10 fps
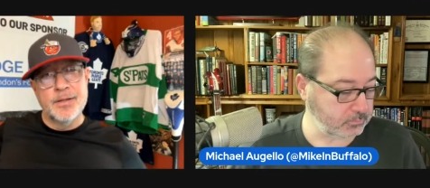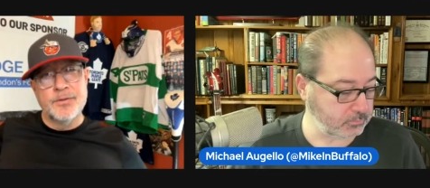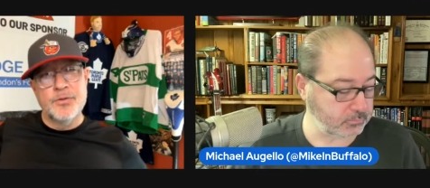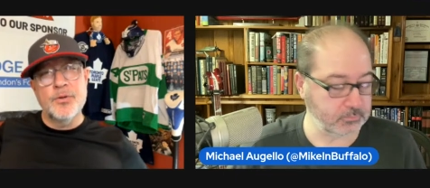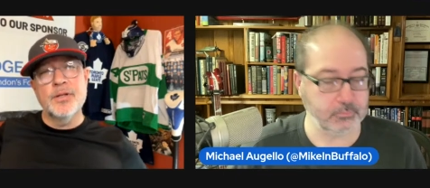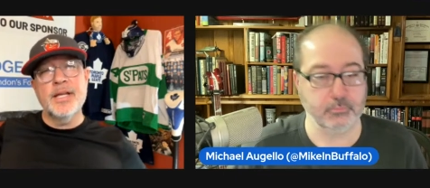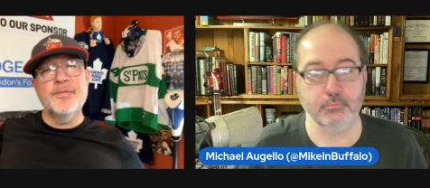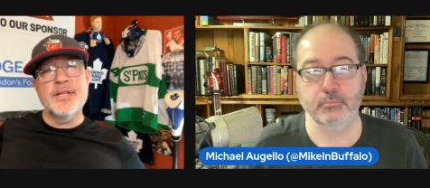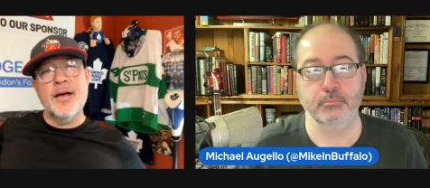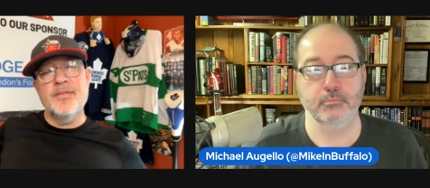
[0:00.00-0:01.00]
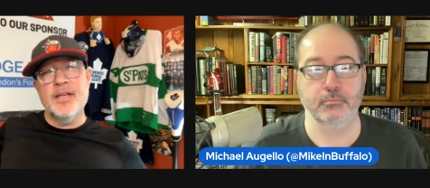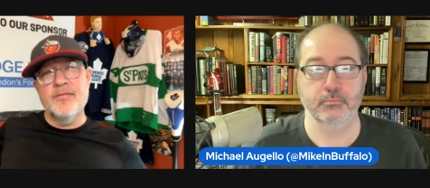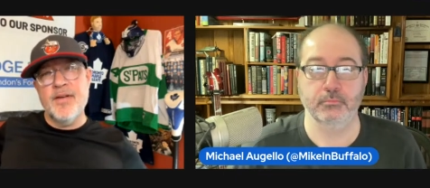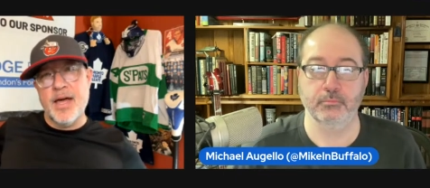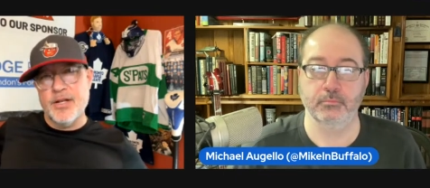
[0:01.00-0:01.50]
Speaker 1: do the Leafs have the
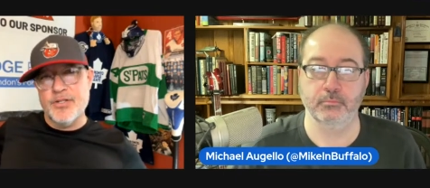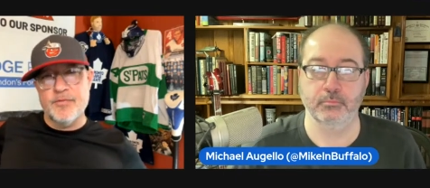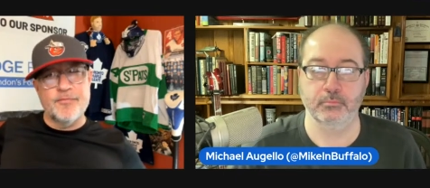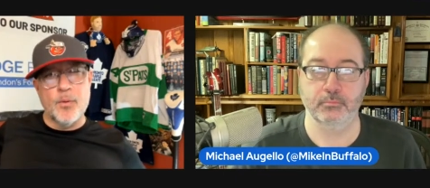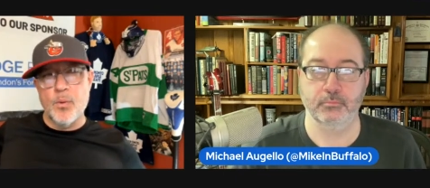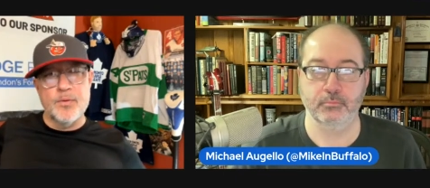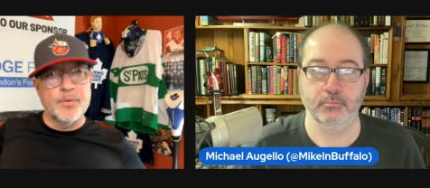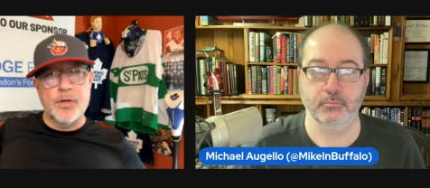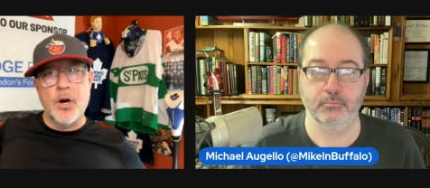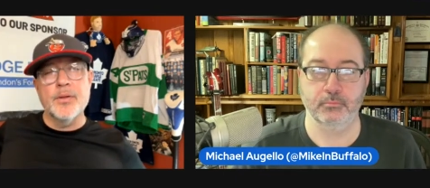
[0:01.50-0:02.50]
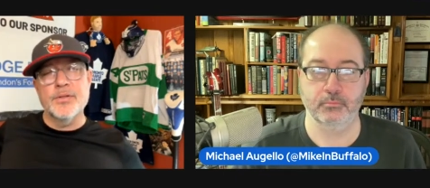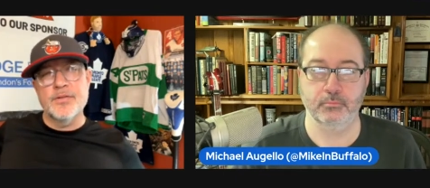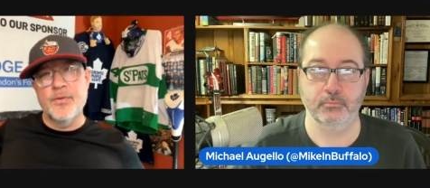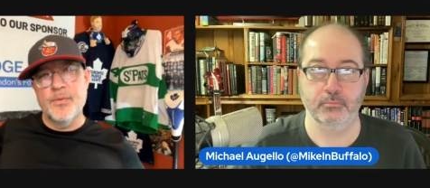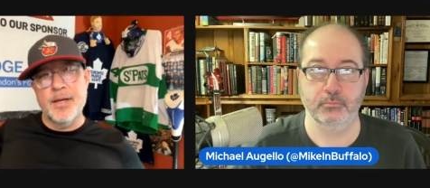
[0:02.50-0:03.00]
advantage at forward regardless
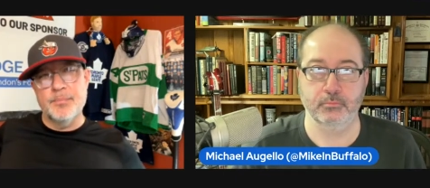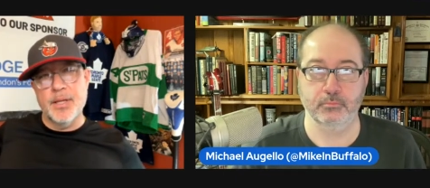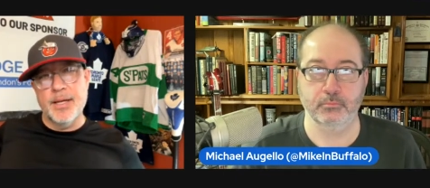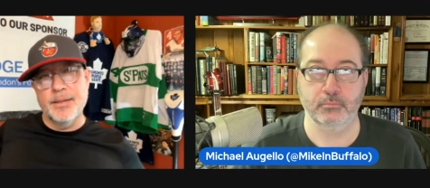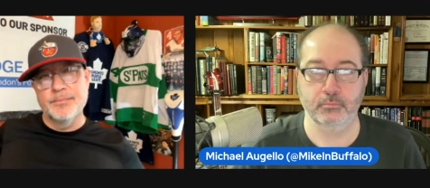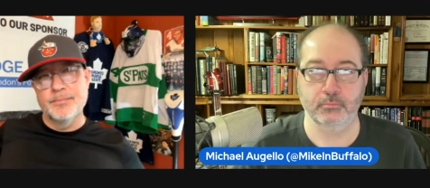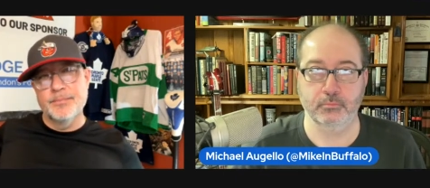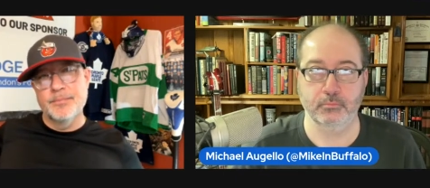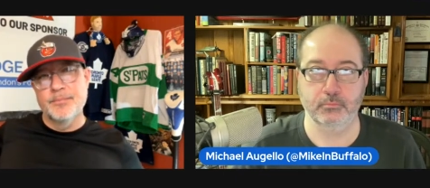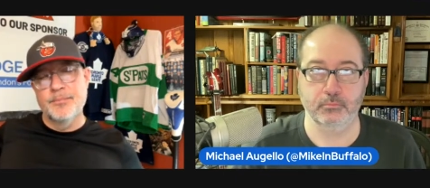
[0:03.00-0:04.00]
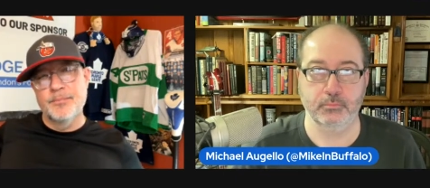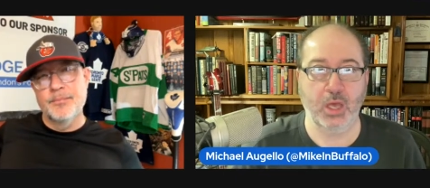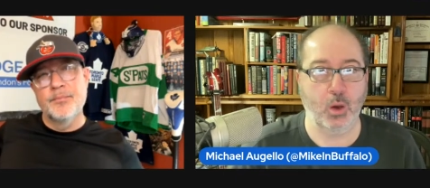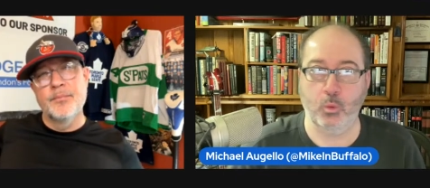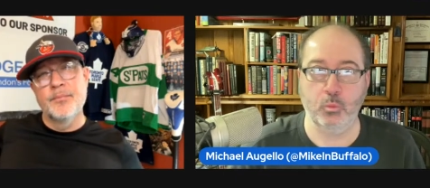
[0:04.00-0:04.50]
of who they play?
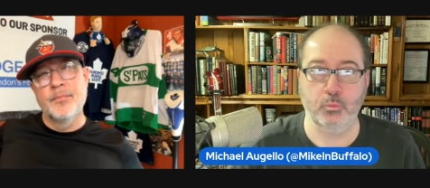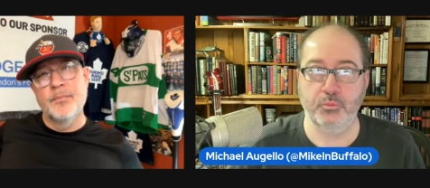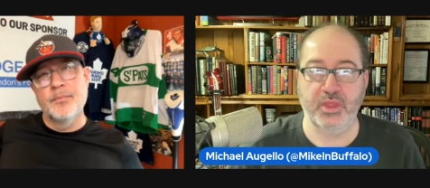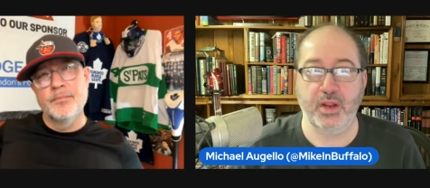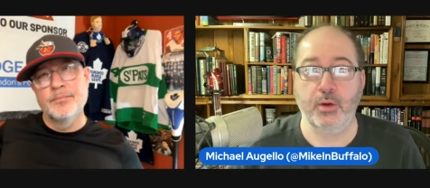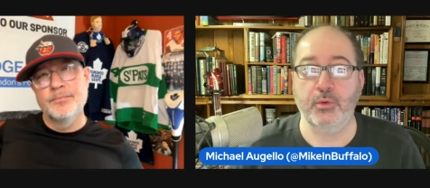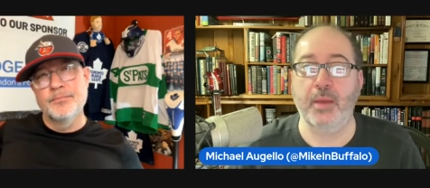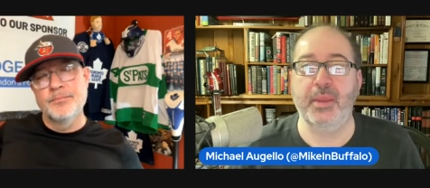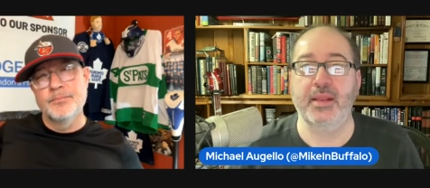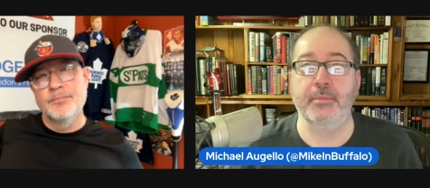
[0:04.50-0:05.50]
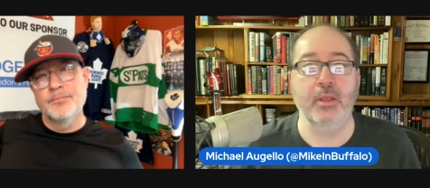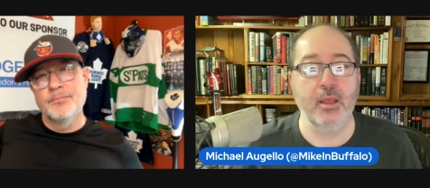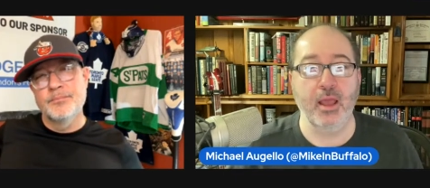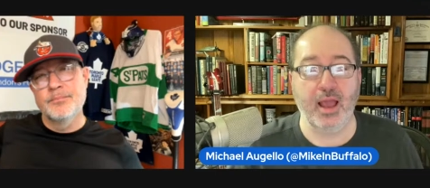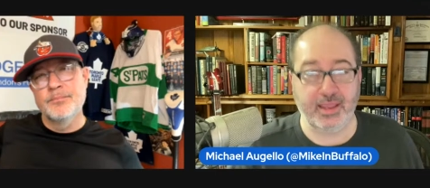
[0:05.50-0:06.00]
No,
Speaker 2: they don't. I mean,
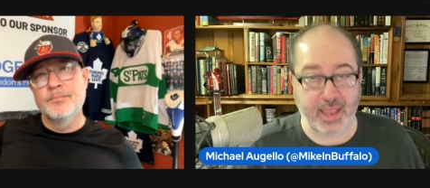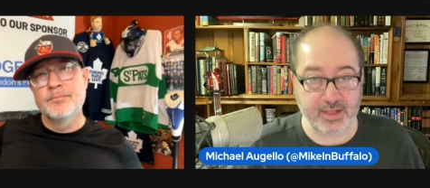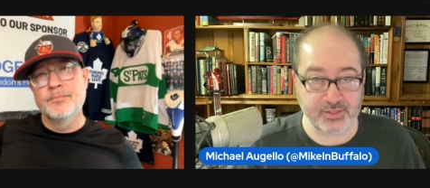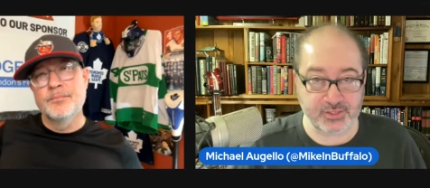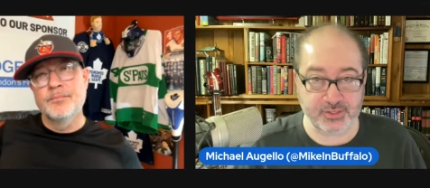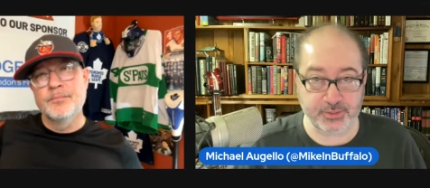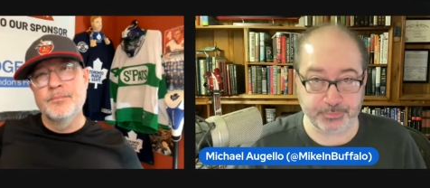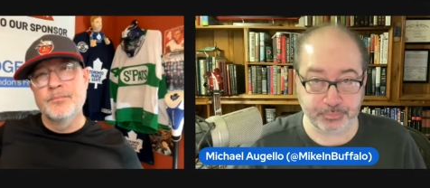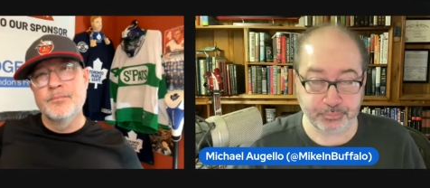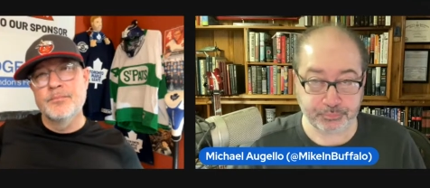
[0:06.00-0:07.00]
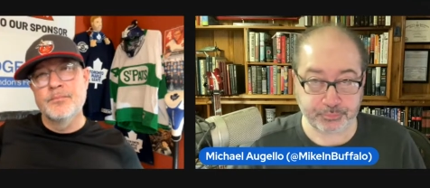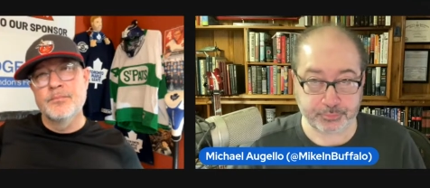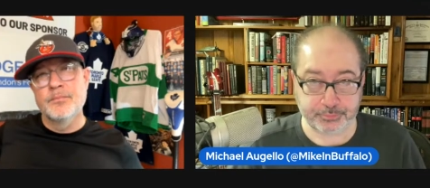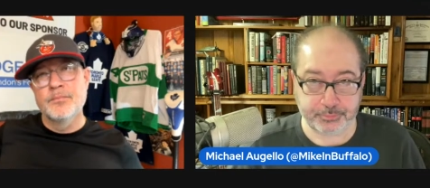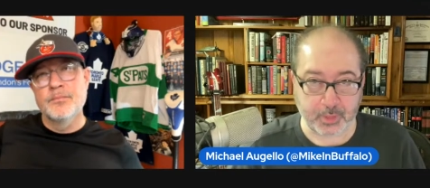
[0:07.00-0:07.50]
against
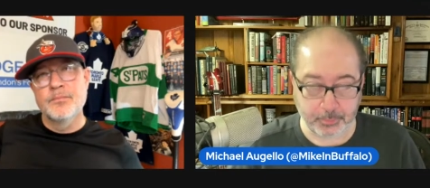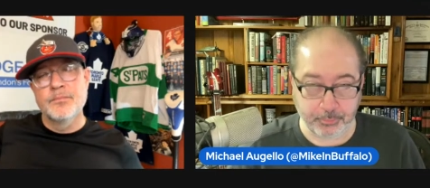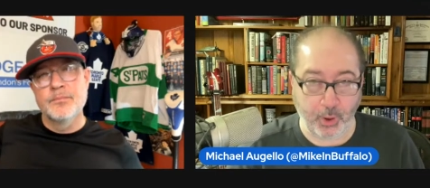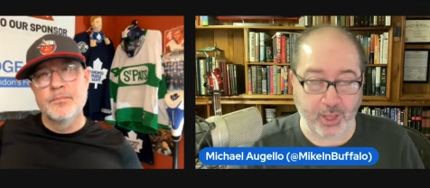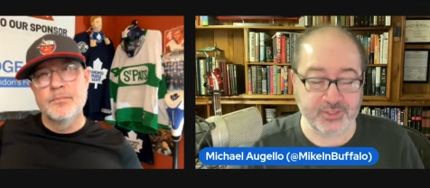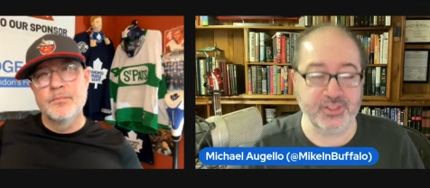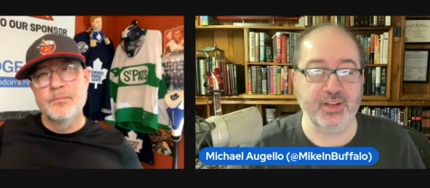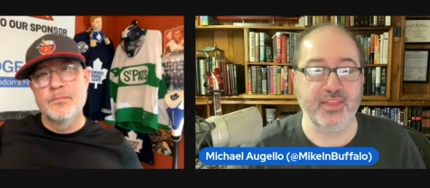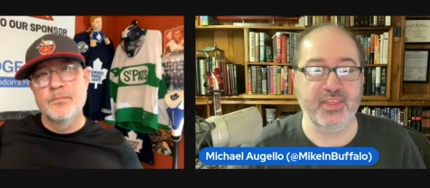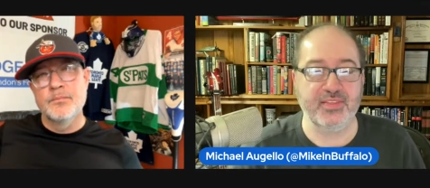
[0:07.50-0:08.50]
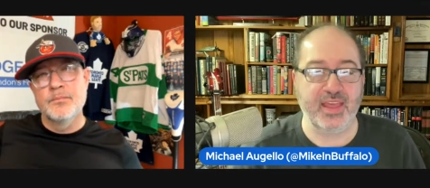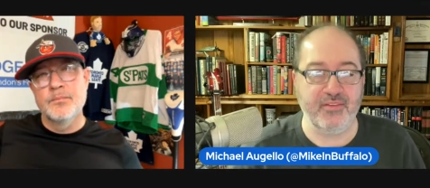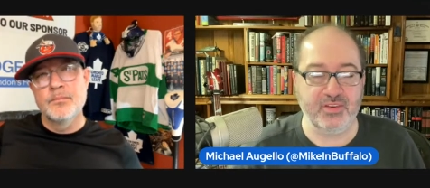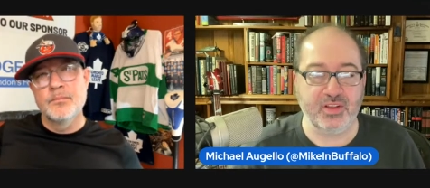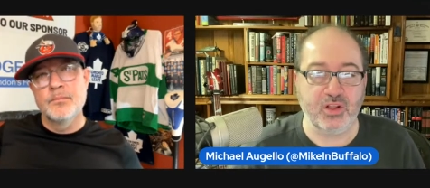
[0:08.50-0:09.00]
Boston, I think they
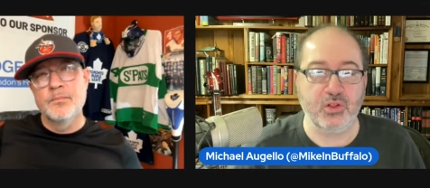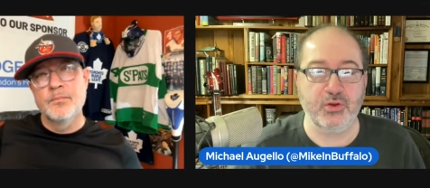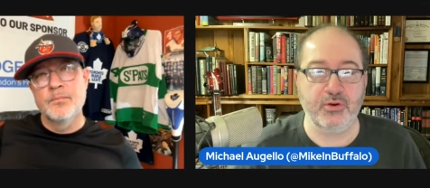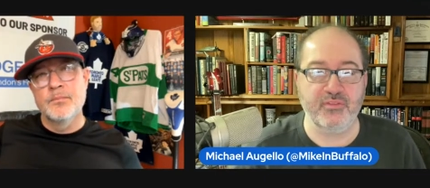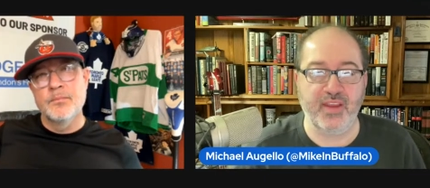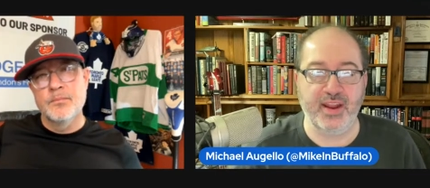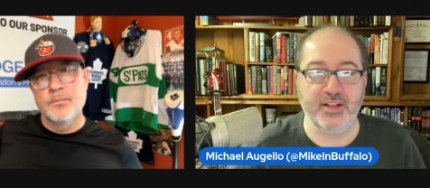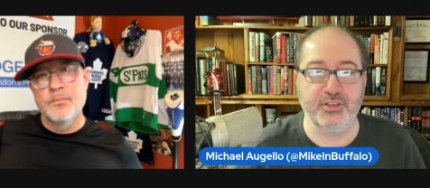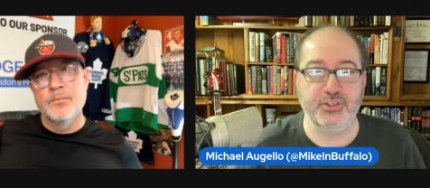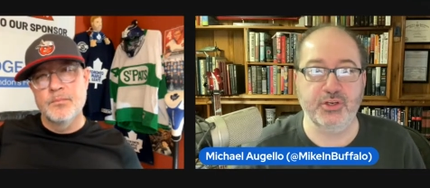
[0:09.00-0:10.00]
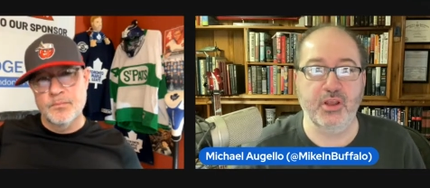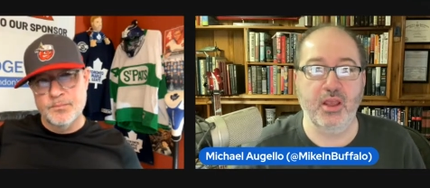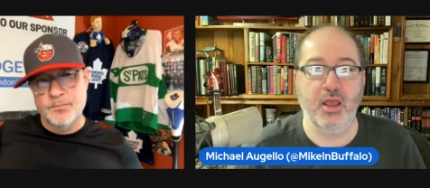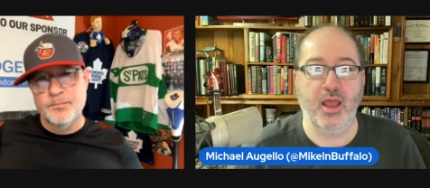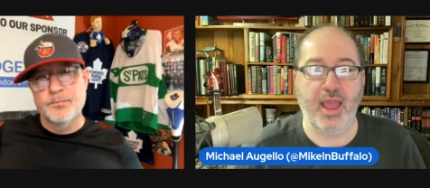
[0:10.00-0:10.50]
have a clear advantage
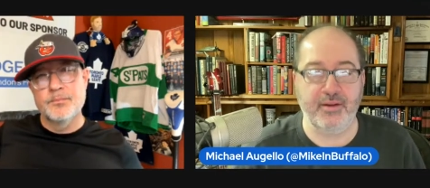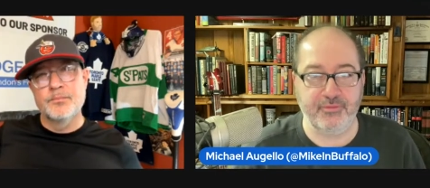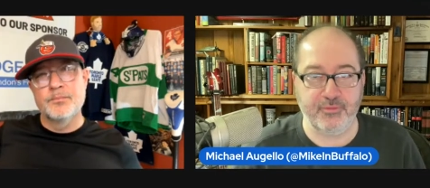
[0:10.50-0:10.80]
at